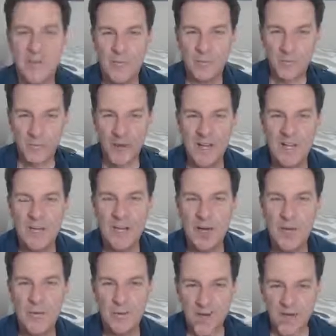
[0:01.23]
Well,
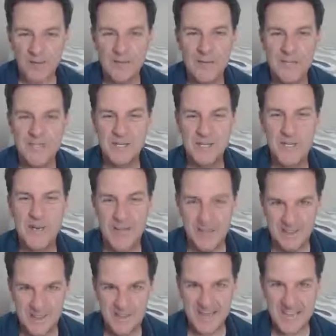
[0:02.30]
hello and welcome to
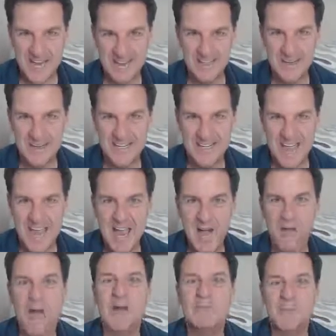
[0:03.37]
Understand Men
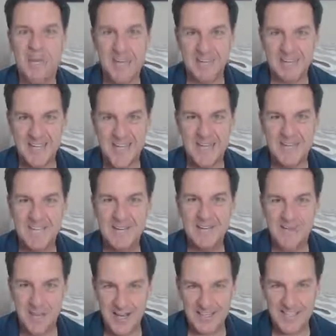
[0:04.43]
Now. I'm Jonathon Aslay
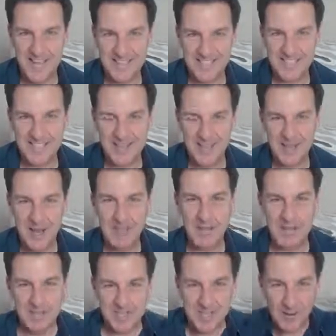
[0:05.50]
of jonathonaslay.com,
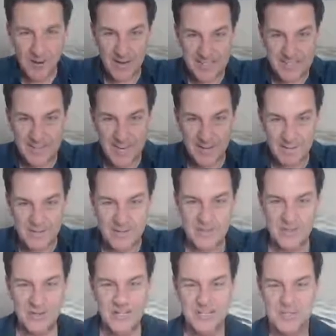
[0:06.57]
and I'm so excited to be
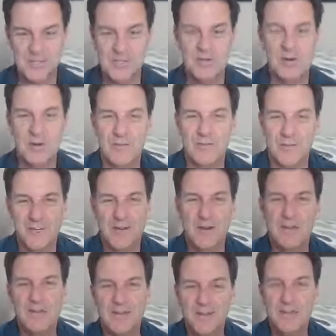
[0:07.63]
shooting this short
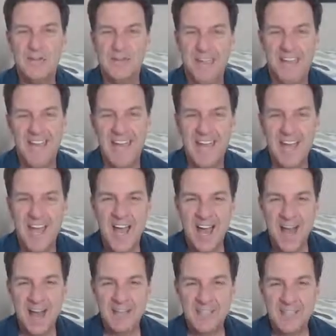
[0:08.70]
video for you today.
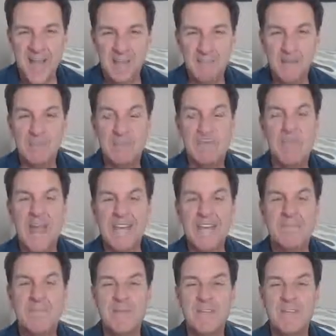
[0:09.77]
Our topic, make
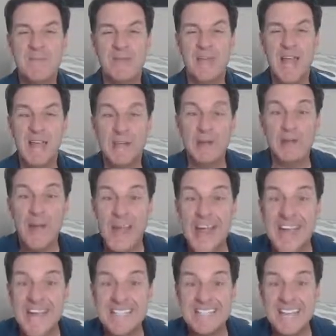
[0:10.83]
him miss you like
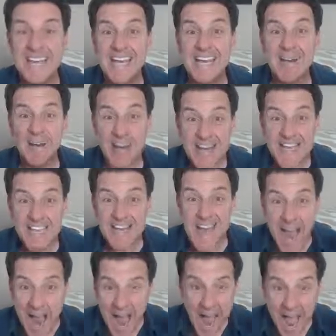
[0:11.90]
crazy.
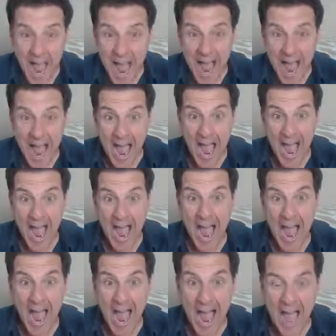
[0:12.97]
Crazy.
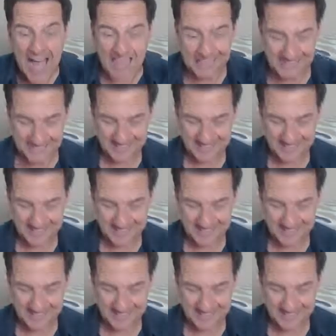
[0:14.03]
Ah! Is